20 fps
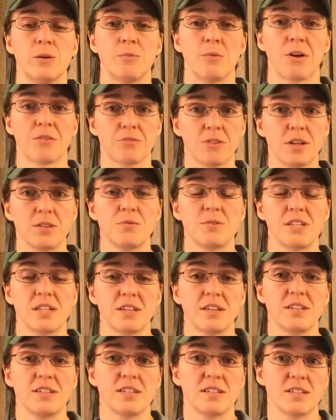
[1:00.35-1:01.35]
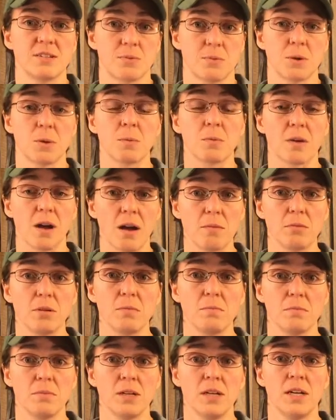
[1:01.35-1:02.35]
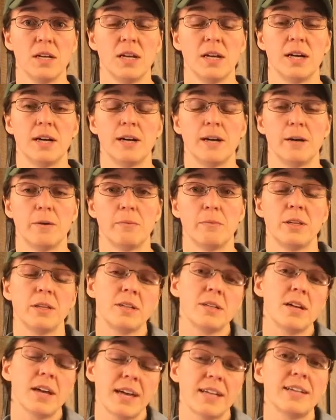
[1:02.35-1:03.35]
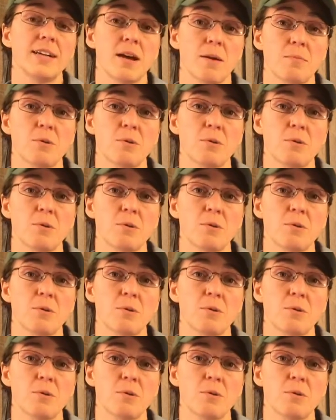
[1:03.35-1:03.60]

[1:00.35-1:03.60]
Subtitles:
where flood resiliency is a real problem, and an